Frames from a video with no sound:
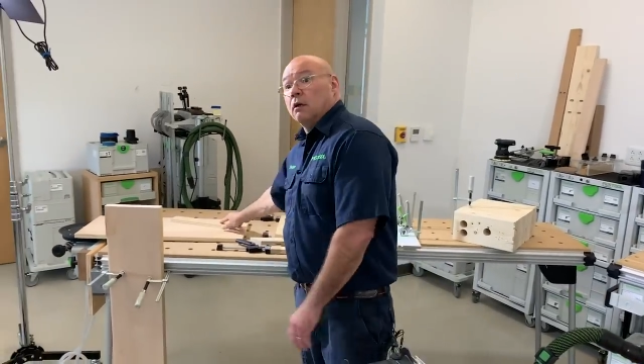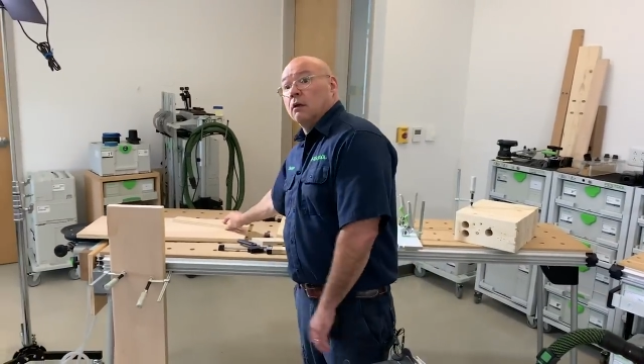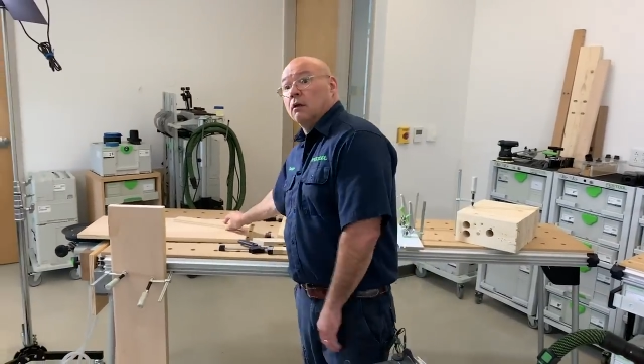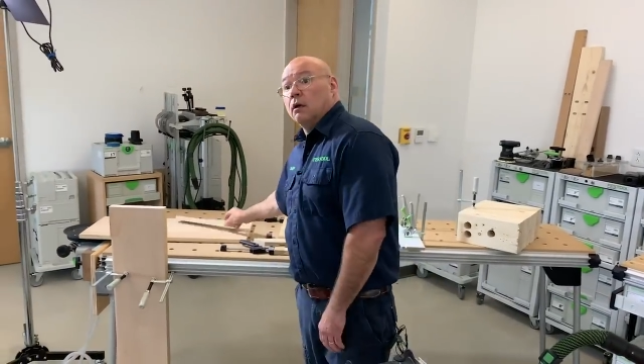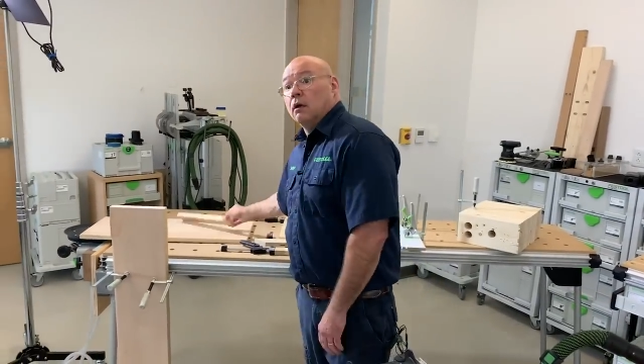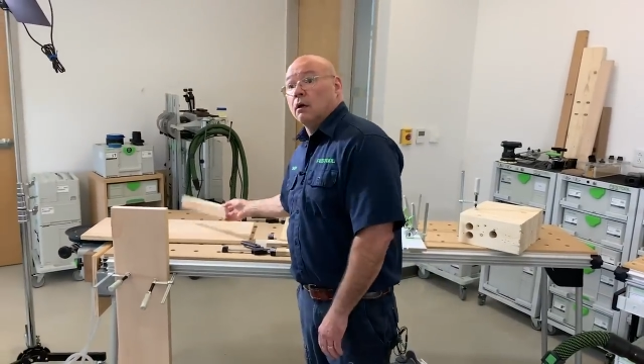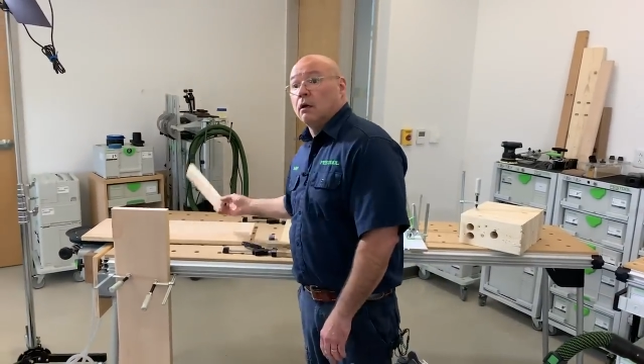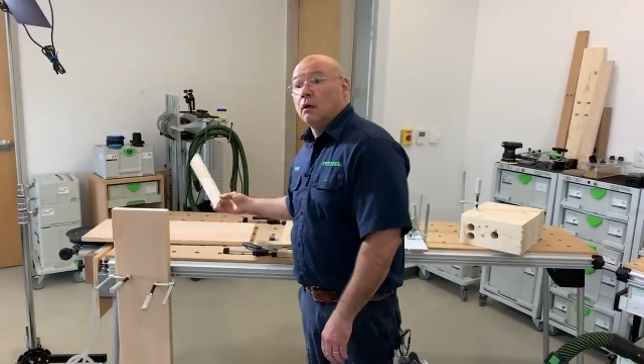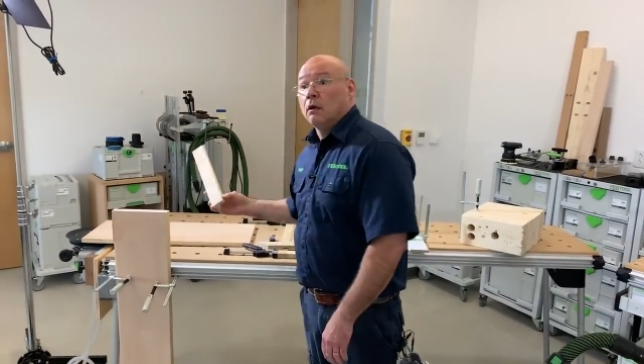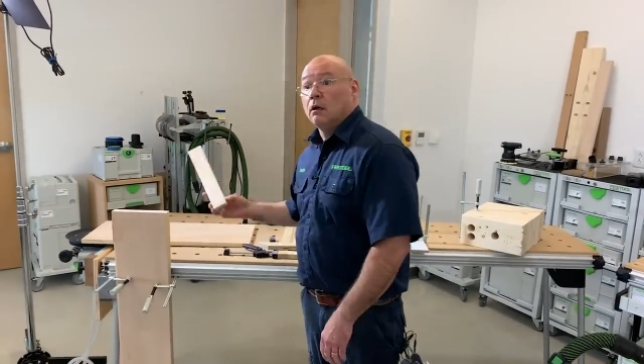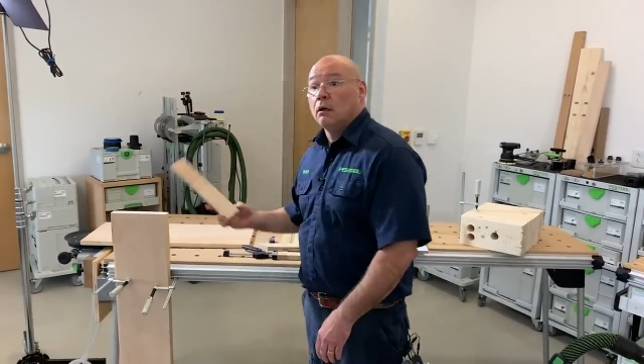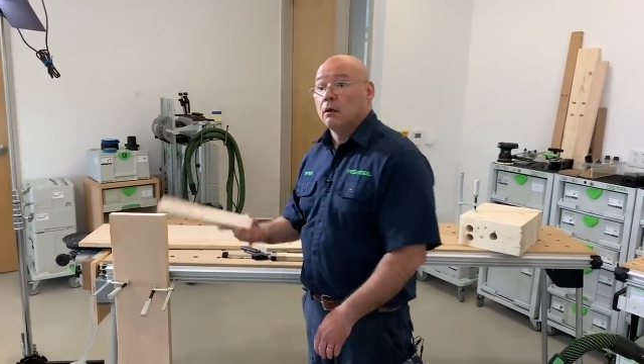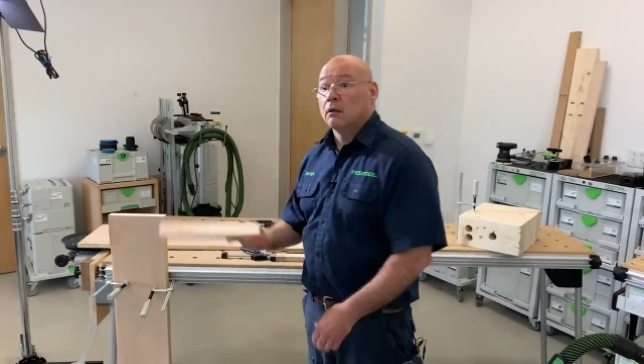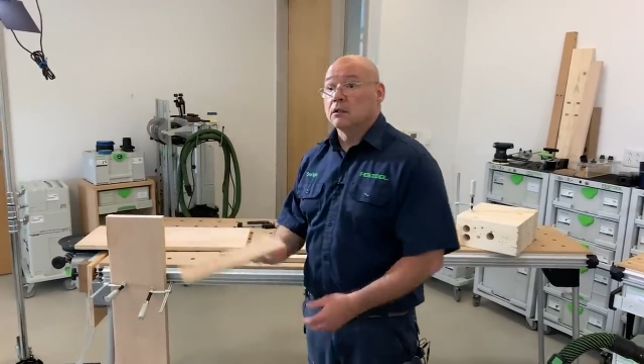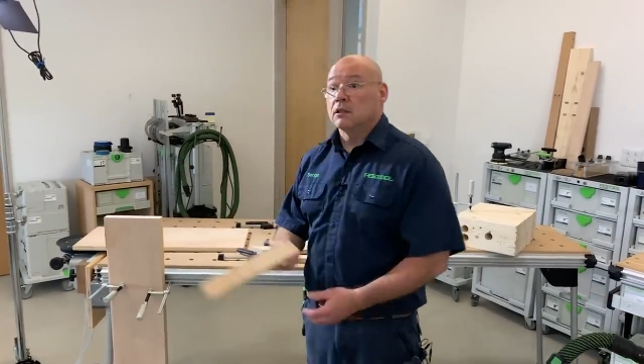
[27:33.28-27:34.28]
Look,
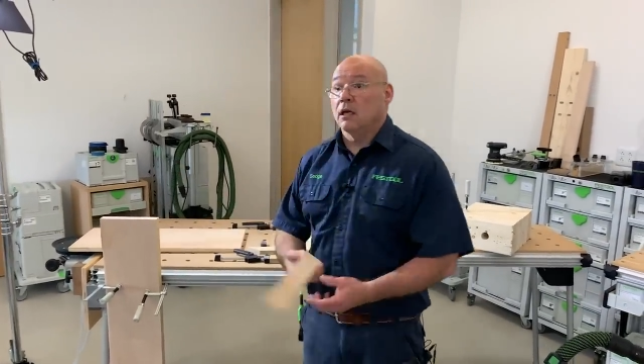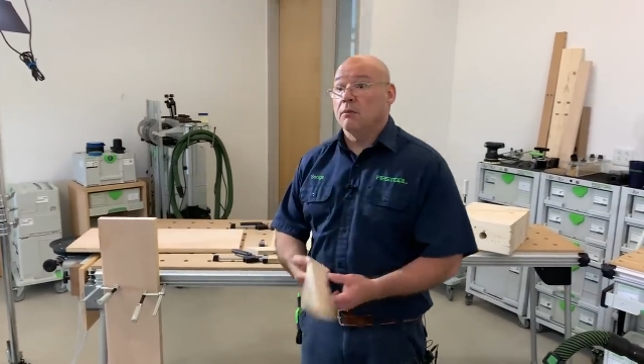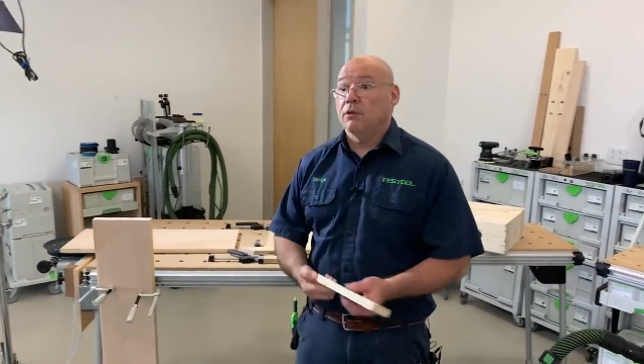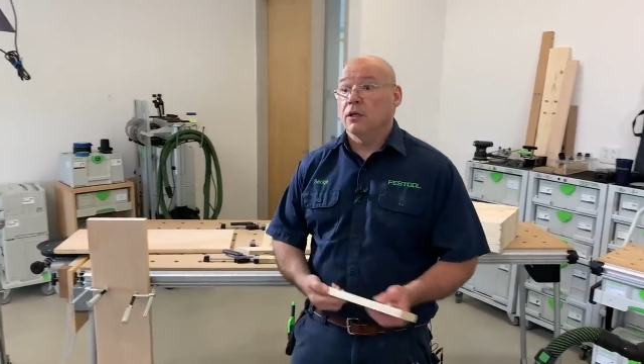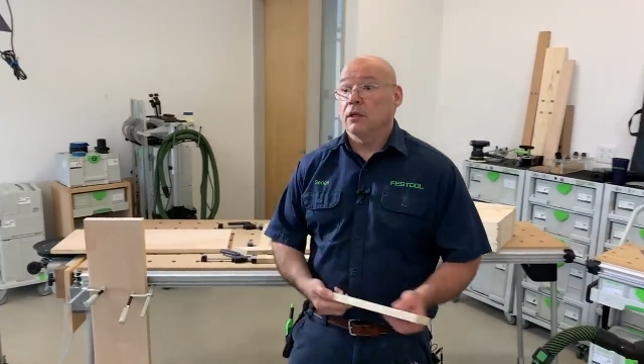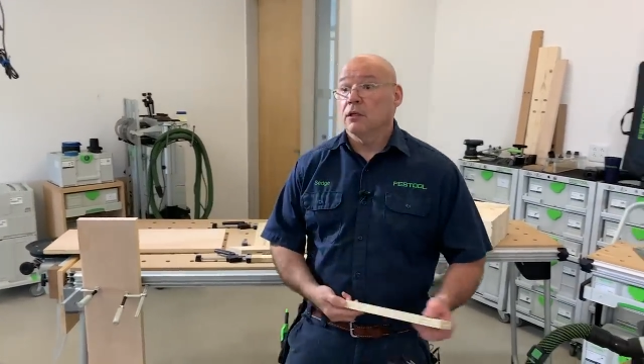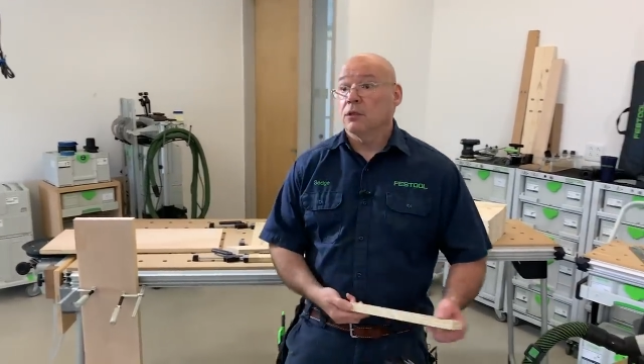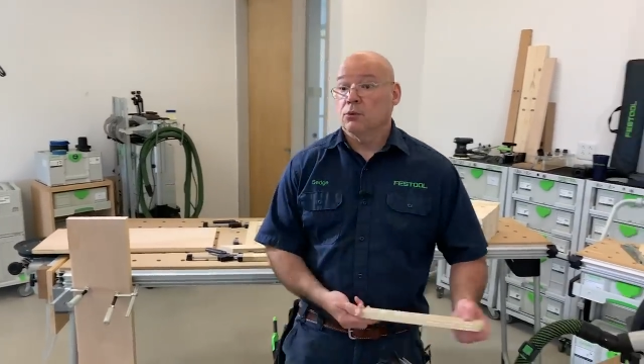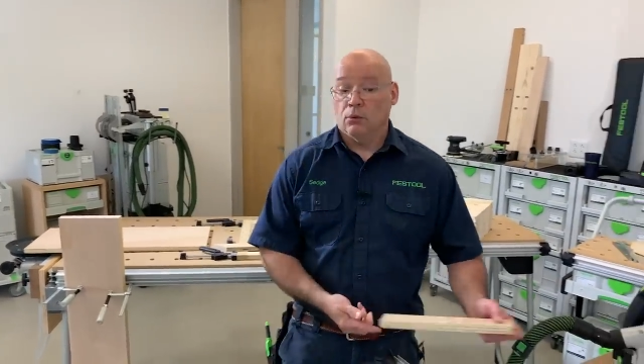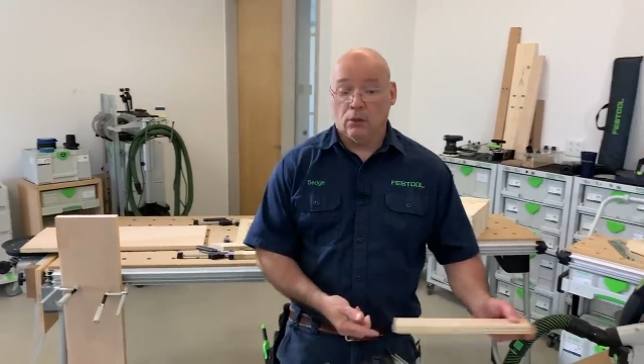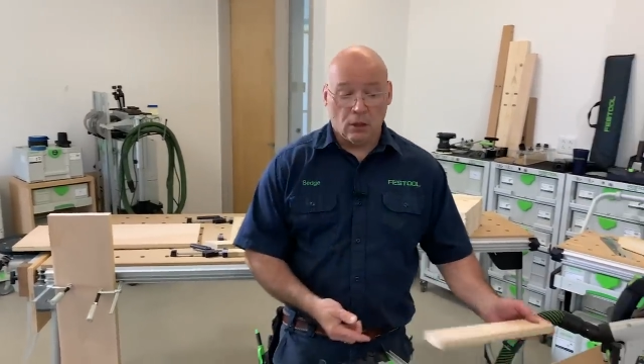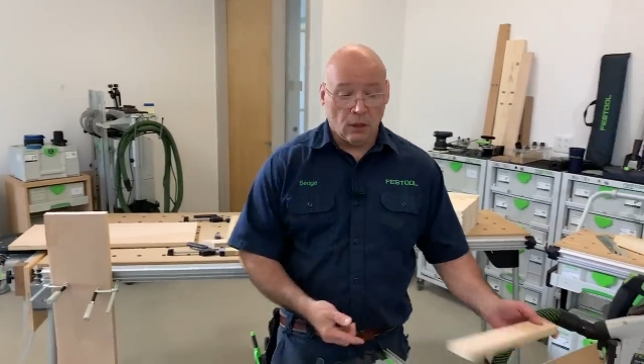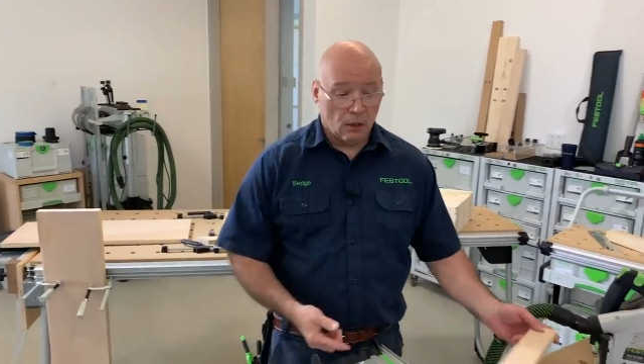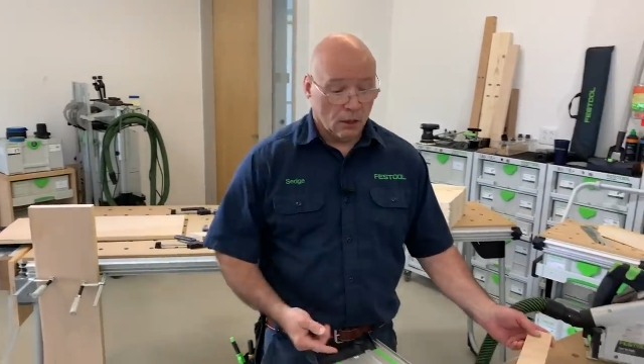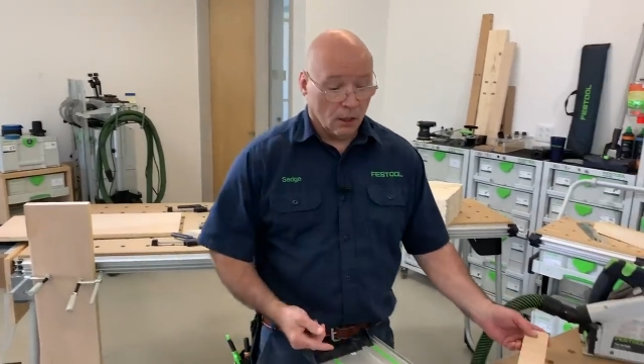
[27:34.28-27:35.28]
same thickness
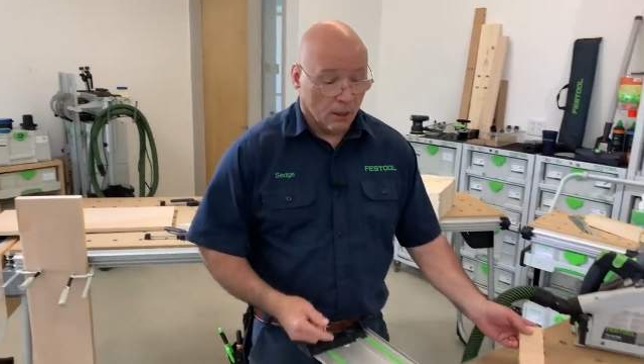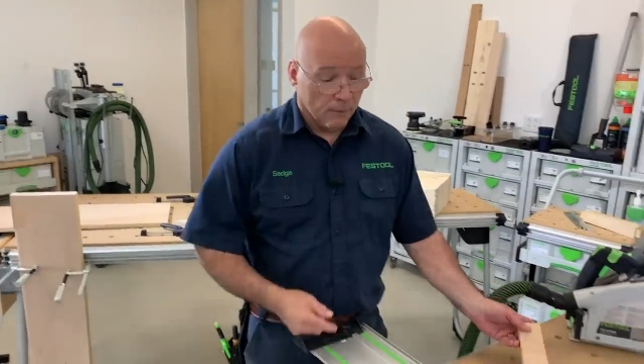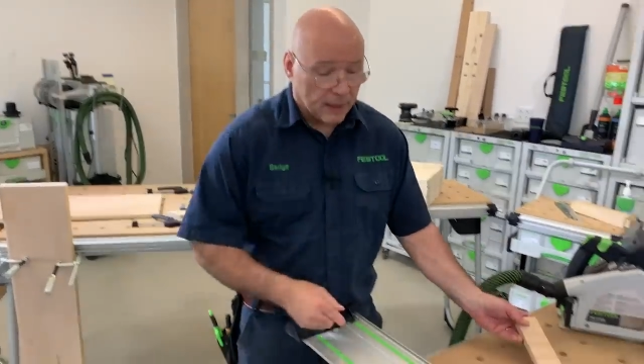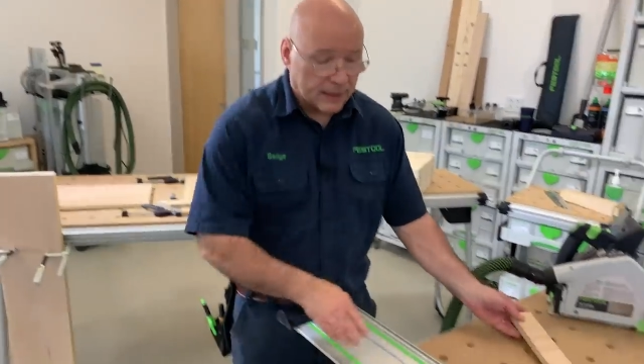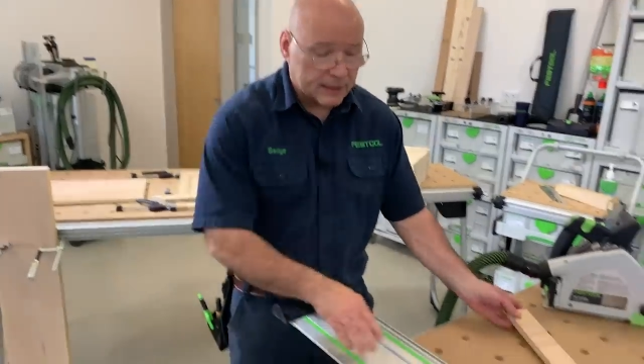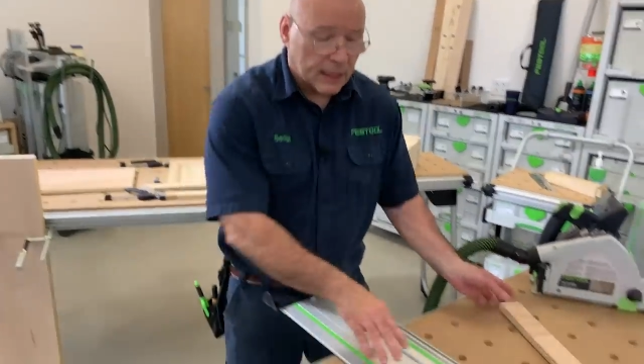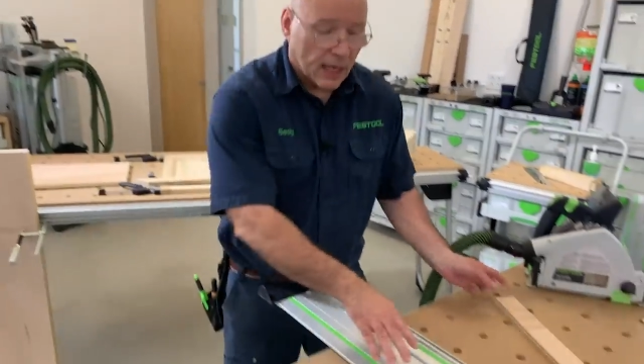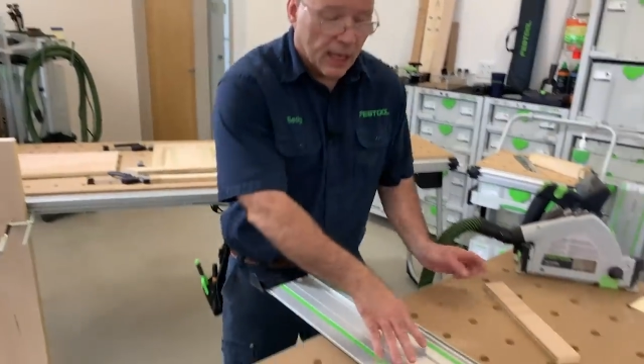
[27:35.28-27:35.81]
wood, because